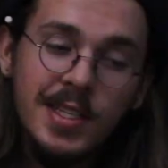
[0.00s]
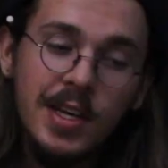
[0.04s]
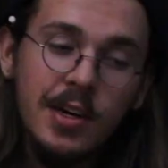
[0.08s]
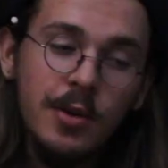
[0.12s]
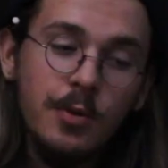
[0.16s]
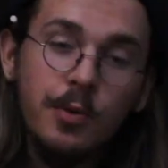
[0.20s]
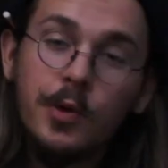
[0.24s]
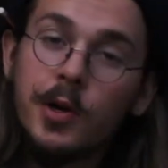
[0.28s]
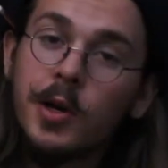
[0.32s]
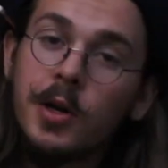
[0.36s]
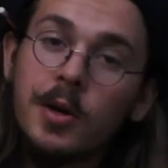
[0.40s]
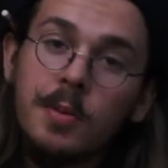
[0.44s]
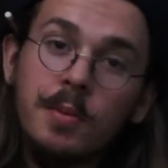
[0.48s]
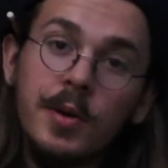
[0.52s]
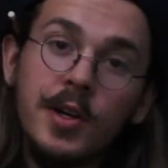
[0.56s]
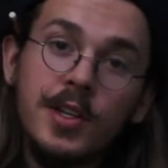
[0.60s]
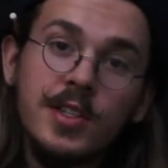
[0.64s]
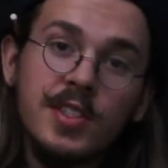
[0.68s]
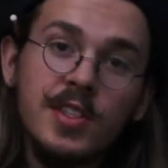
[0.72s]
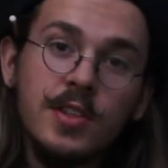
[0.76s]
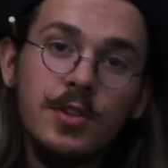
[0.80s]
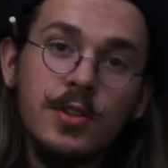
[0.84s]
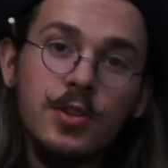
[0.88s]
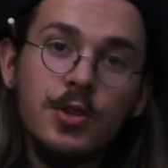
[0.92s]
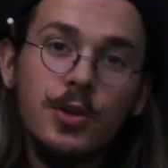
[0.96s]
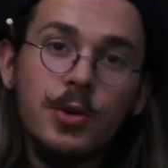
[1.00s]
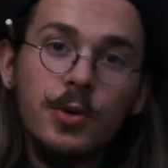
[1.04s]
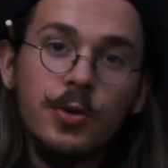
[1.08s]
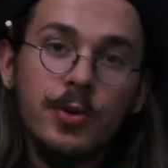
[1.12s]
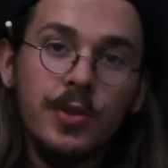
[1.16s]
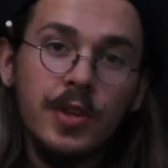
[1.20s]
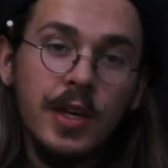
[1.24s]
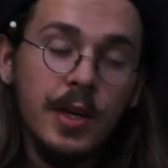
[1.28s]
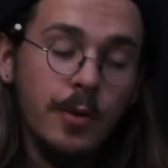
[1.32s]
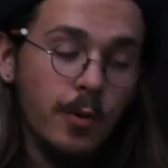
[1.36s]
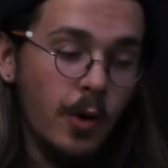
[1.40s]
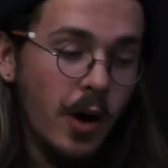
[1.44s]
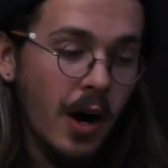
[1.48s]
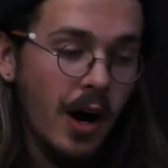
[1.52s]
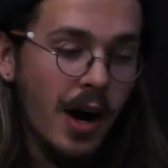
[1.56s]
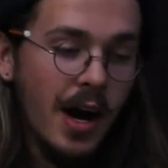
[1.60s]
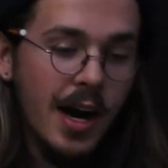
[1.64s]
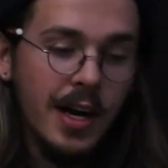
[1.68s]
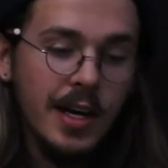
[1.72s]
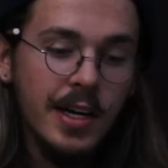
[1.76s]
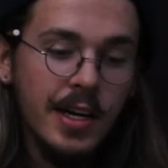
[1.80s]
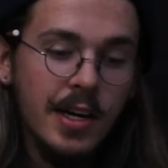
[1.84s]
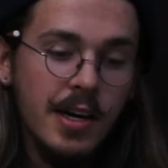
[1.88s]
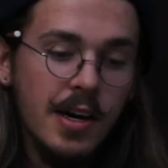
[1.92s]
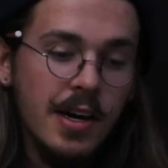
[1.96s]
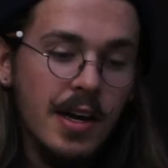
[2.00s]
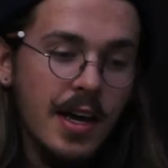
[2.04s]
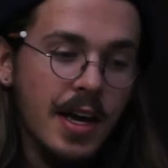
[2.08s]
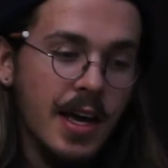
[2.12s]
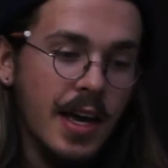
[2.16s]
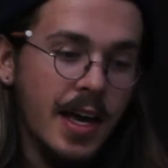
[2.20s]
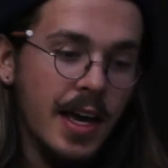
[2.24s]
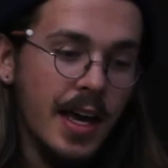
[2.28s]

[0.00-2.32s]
sound weird, but it's the truth. In Oaxaca,